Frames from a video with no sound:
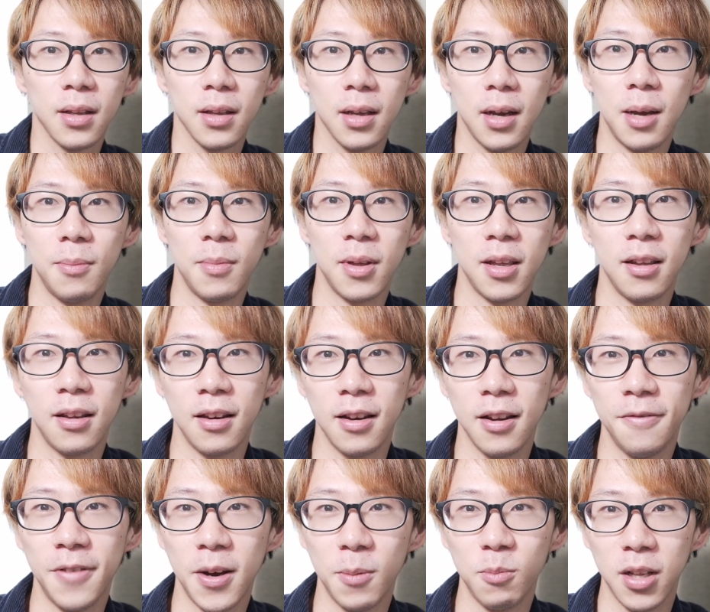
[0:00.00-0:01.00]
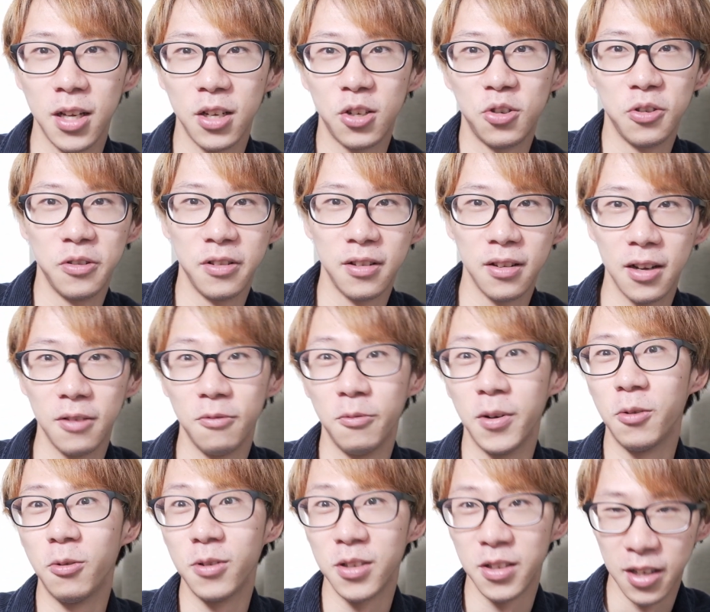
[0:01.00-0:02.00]
I mean, if I'm like shooting,
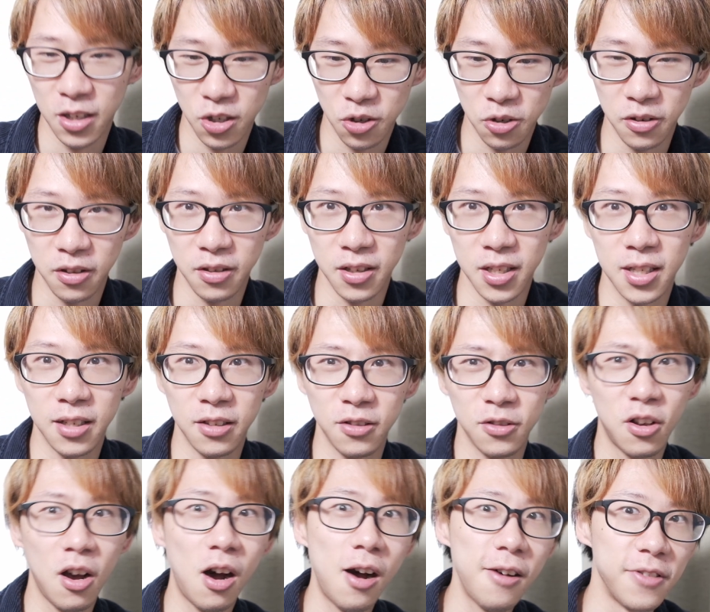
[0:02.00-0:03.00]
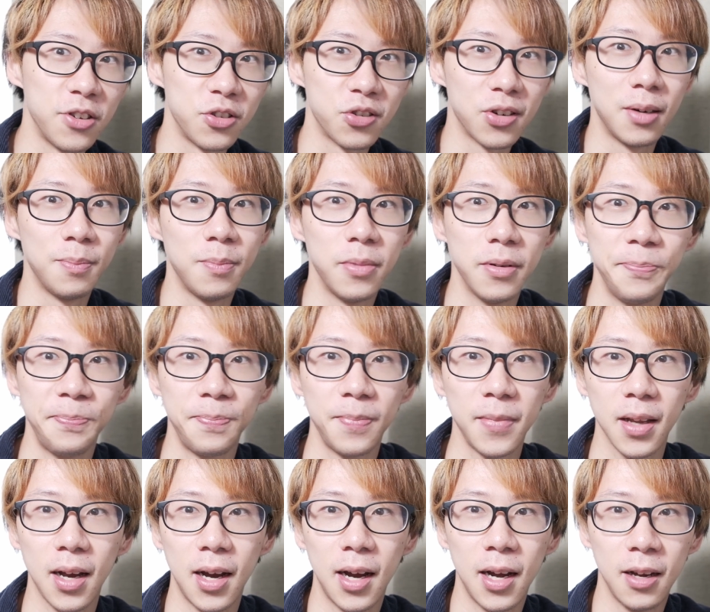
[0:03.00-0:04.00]
when I was like shooting this coffee shop,
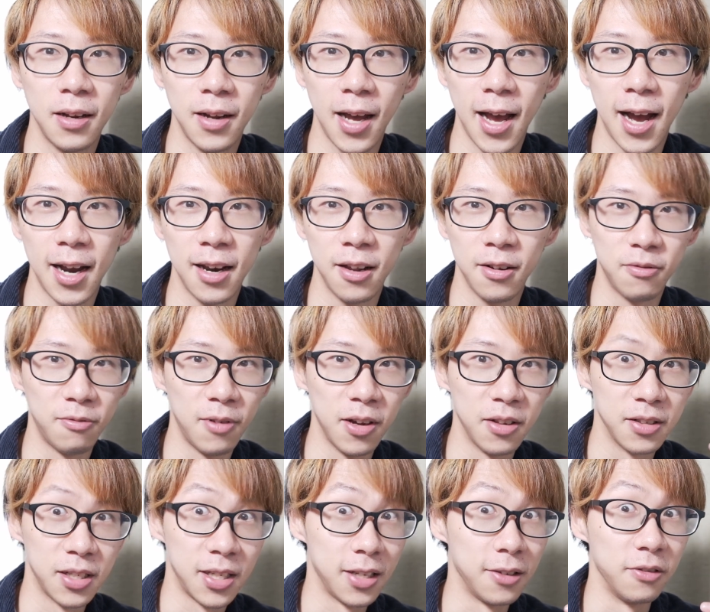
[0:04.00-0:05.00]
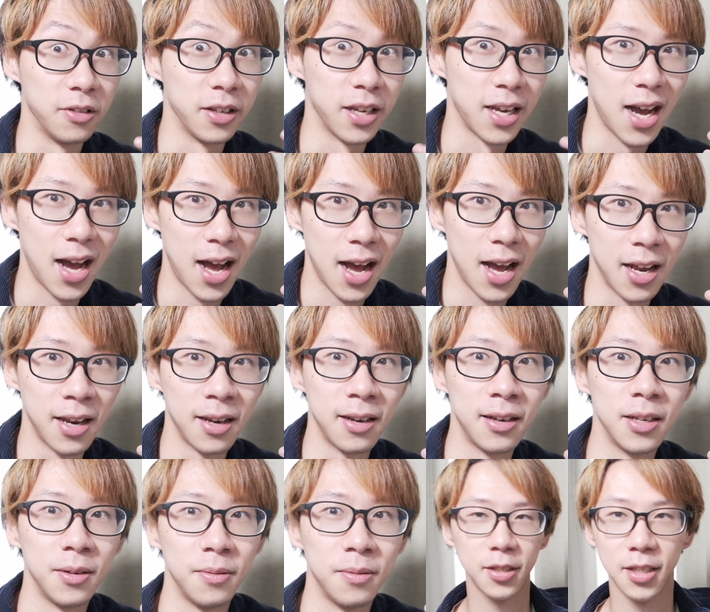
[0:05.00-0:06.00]
I had it relatively high.
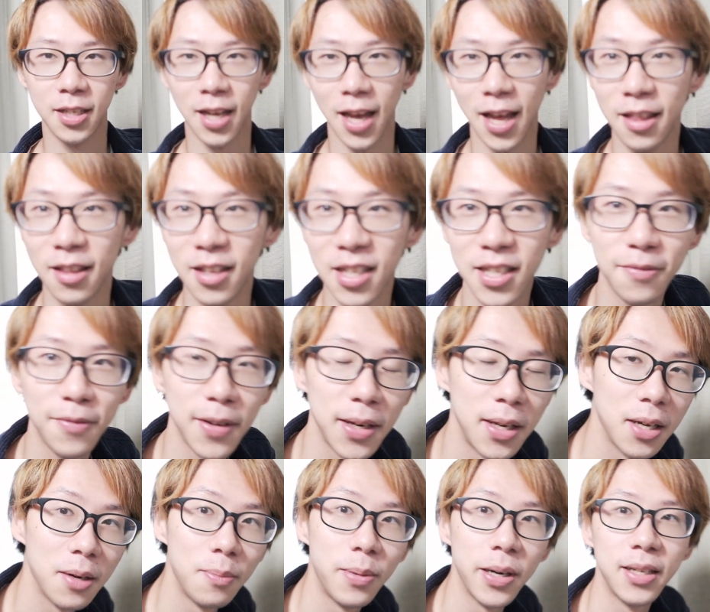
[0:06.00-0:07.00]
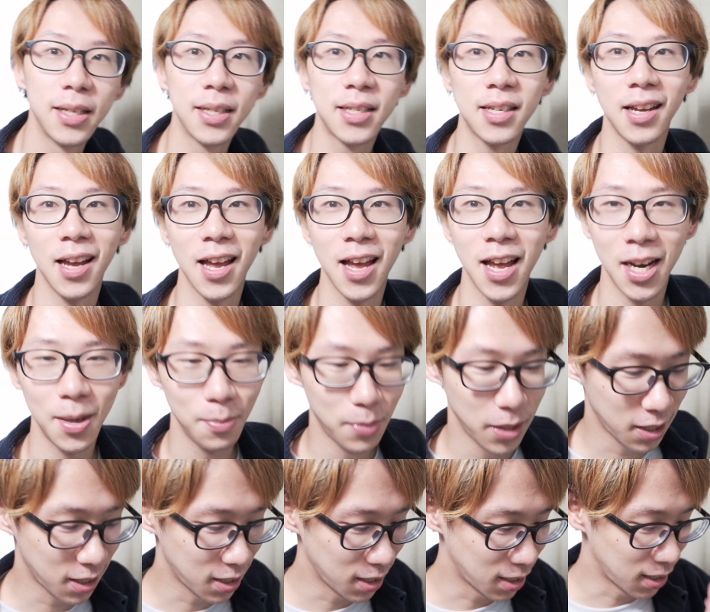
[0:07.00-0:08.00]
I to end this video, but it doesn't end
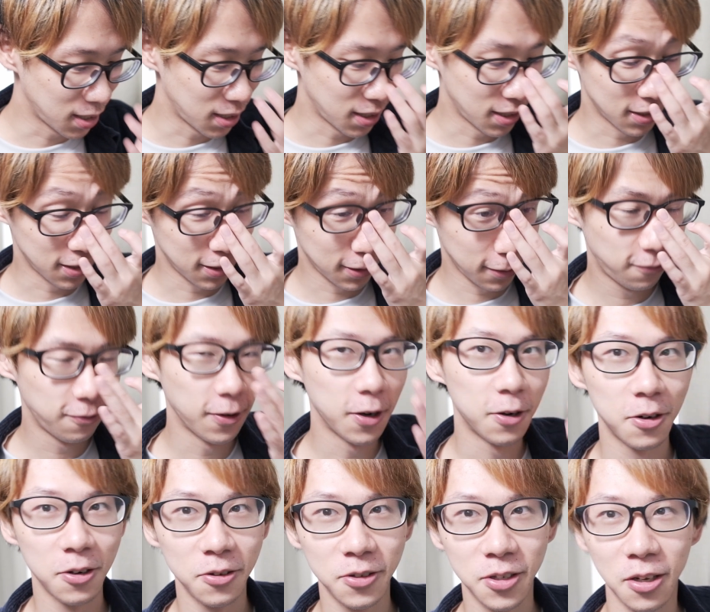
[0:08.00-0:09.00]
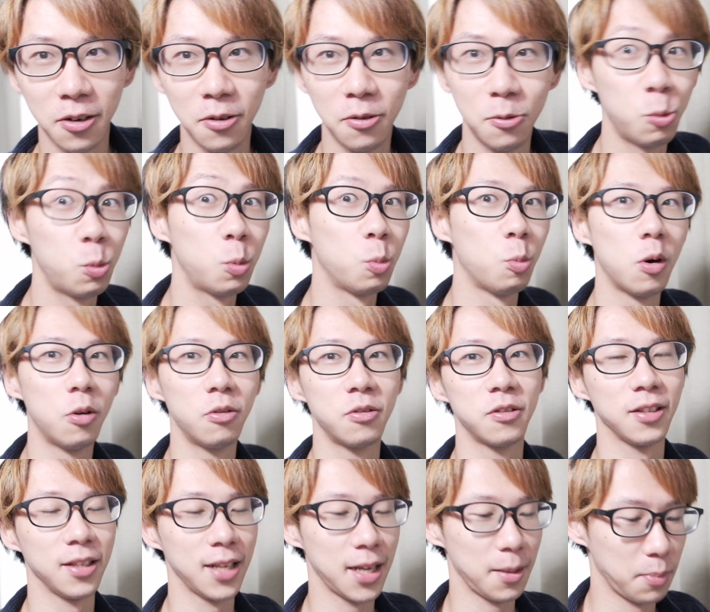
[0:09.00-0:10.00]
because Photozone
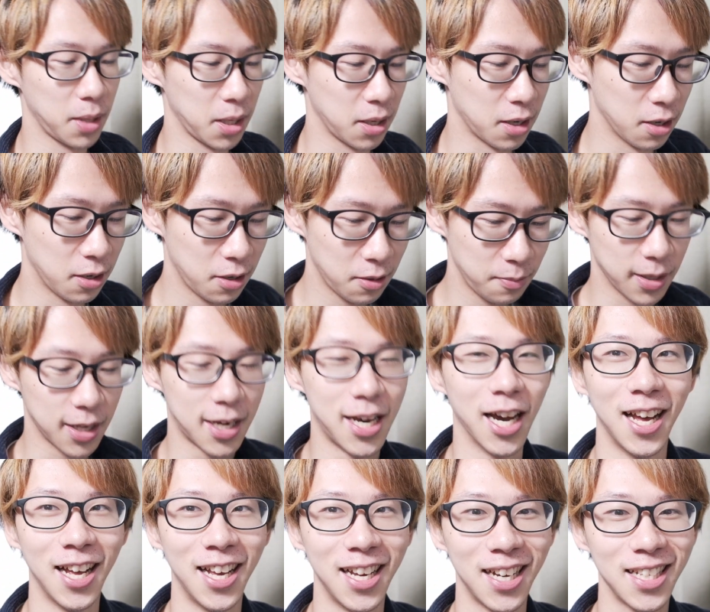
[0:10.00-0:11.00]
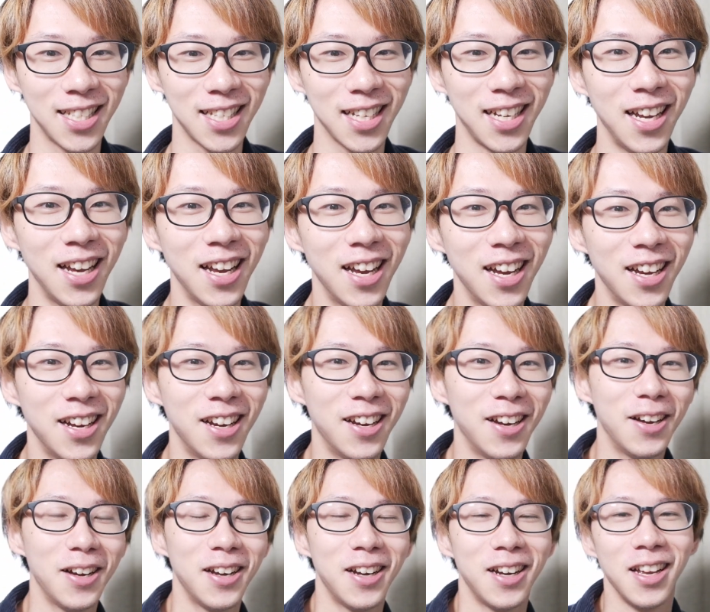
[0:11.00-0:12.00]
won't let me go because
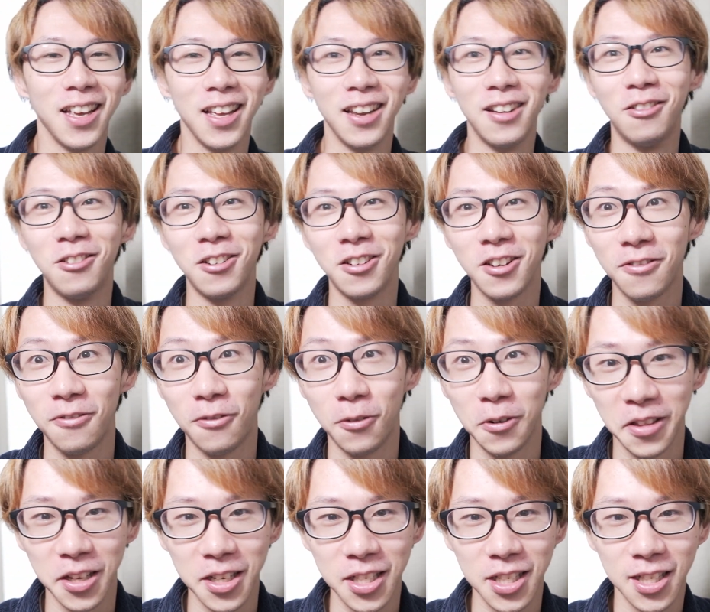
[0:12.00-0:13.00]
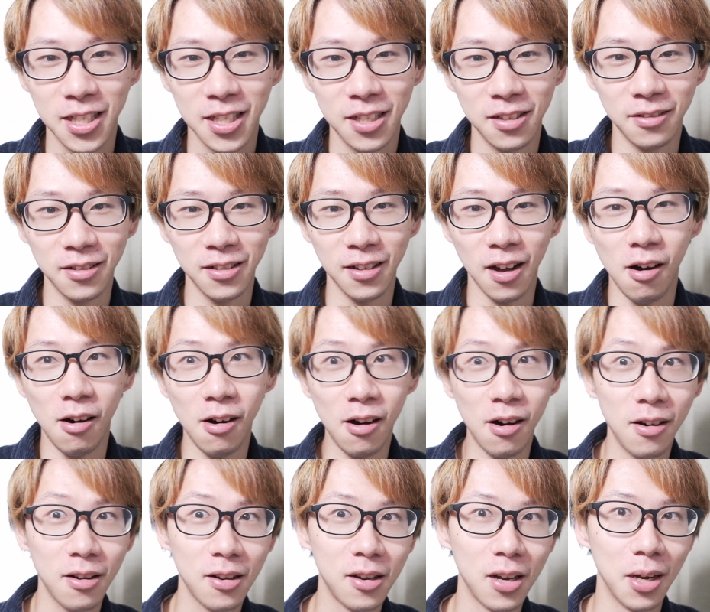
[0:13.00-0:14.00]
in order for this to
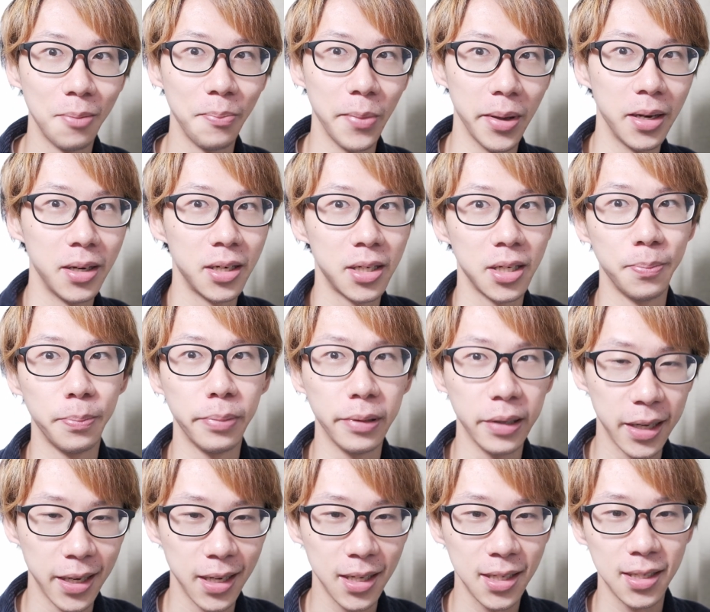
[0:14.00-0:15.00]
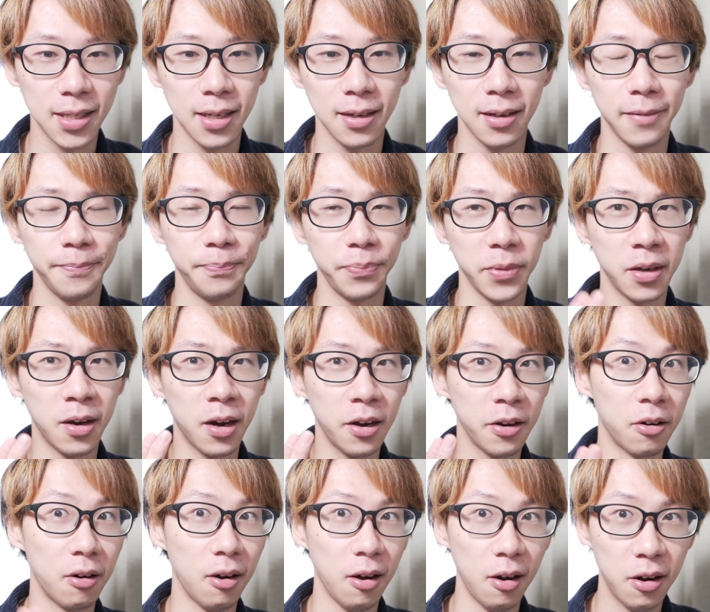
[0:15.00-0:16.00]
all come into place, you got
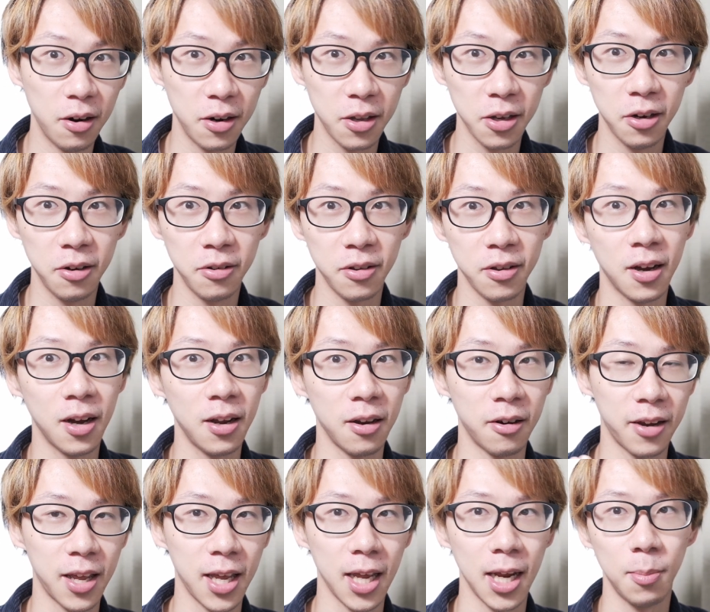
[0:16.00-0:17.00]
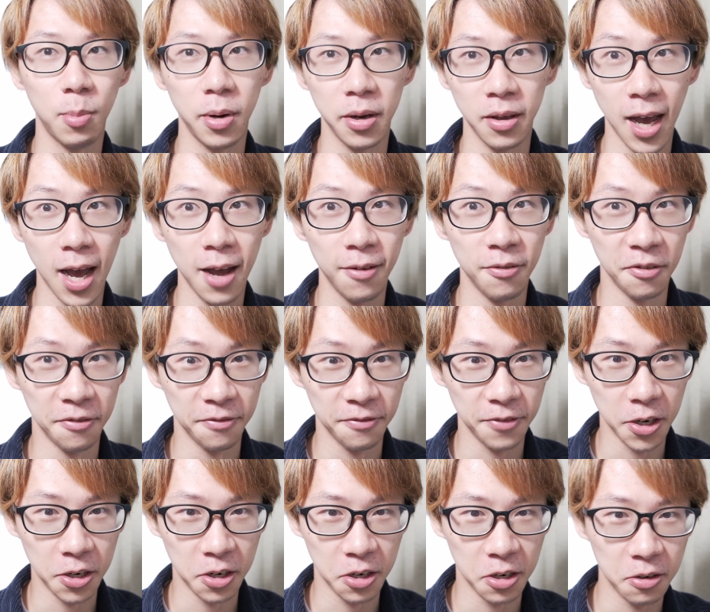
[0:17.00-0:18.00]
your audio, you got your camera, you have your
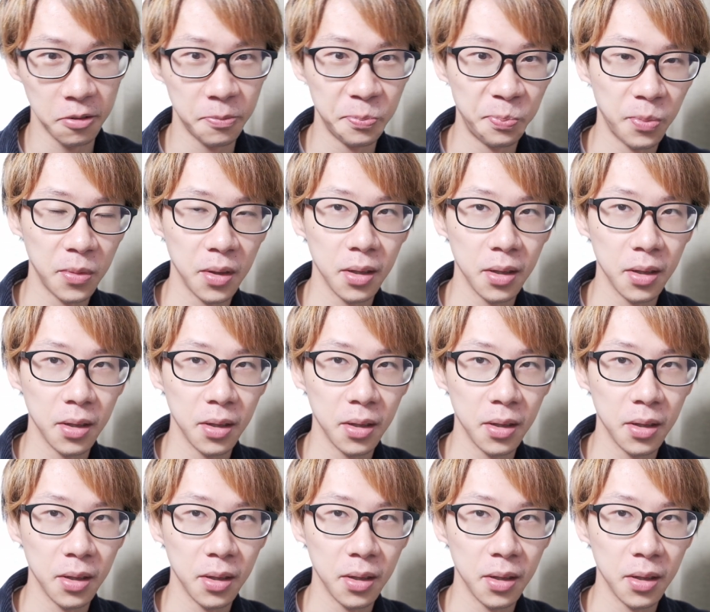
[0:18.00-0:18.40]
photo.